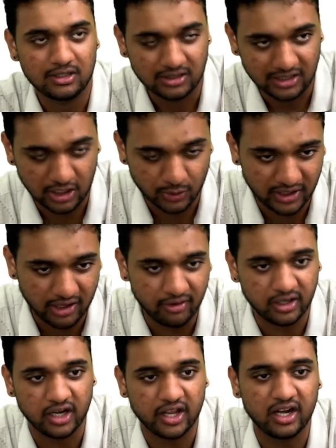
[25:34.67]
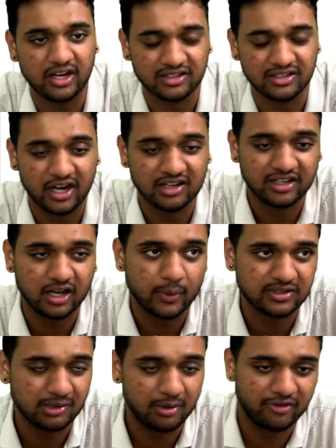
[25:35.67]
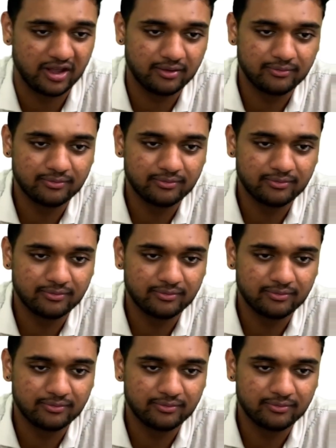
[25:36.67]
That is what they have written here in tested understanding question number 5.